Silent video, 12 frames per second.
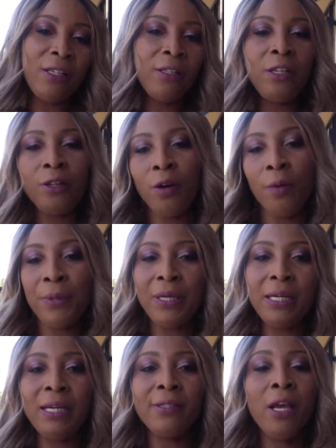you know,
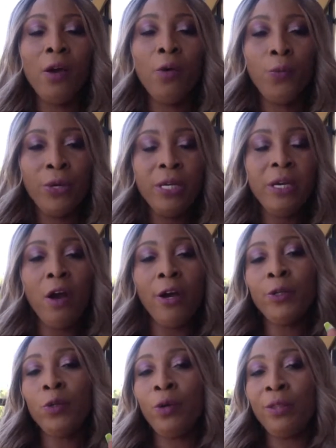because we
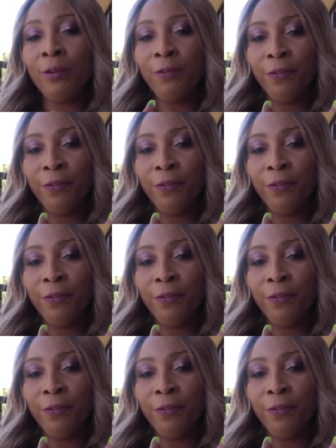are doing the